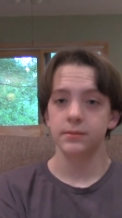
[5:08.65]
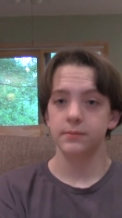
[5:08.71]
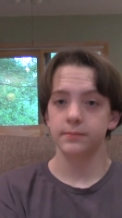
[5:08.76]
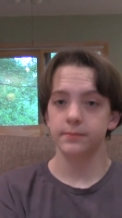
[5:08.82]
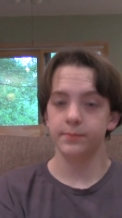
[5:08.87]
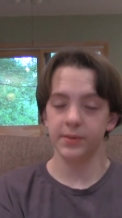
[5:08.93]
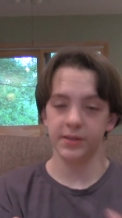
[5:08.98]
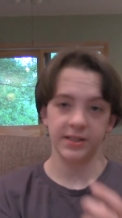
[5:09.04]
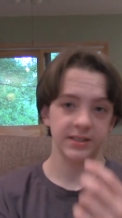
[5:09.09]

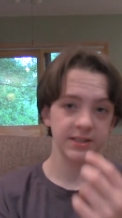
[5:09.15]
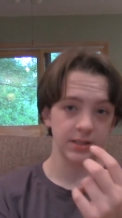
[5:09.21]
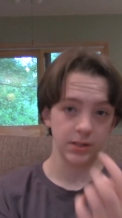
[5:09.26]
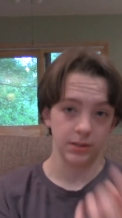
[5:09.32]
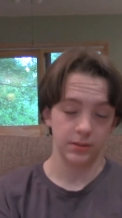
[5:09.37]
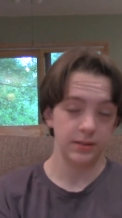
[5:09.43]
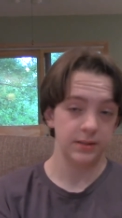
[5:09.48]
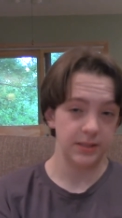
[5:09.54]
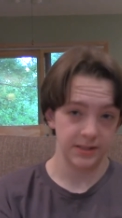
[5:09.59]
but it's
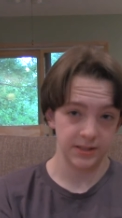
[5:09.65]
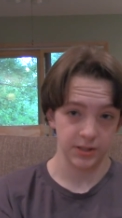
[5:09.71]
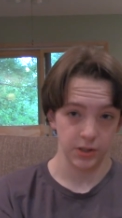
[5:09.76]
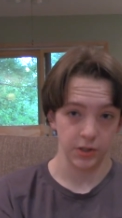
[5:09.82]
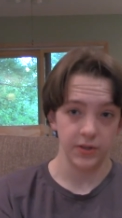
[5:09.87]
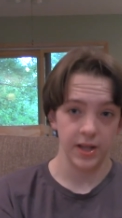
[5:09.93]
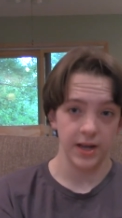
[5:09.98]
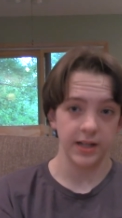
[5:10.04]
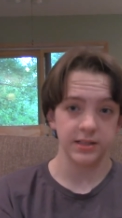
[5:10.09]
it's
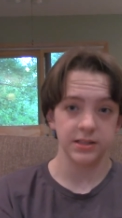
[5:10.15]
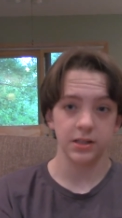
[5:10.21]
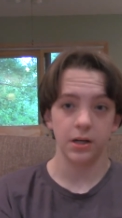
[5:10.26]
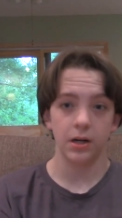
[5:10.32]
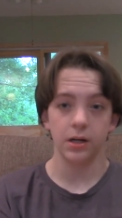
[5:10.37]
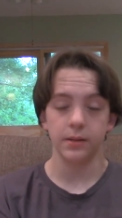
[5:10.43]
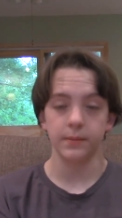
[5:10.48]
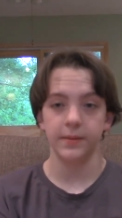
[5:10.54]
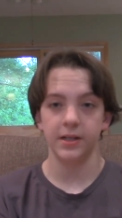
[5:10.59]
good that it's
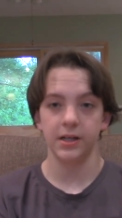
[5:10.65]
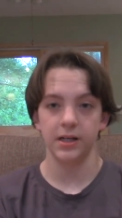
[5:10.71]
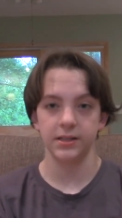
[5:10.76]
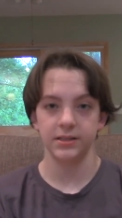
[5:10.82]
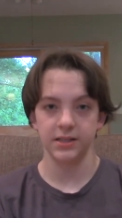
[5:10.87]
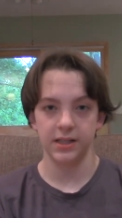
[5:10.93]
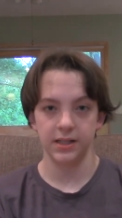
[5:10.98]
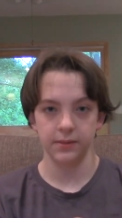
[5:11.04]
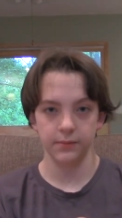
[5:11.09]
long
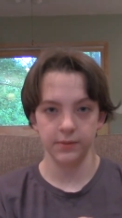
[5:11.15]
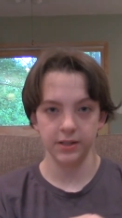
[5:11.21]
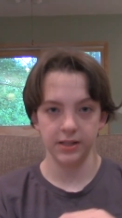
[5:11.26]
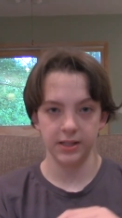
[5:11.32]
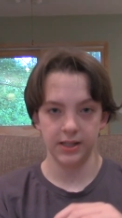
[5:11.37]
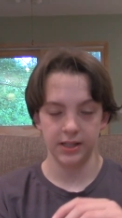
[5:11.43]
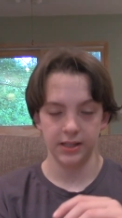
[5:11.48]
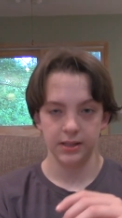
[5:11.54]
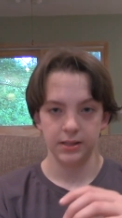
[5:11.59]
because it
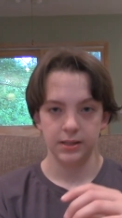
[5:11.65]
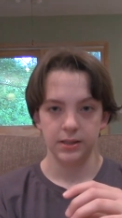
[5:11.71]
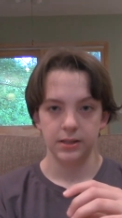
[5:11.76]
really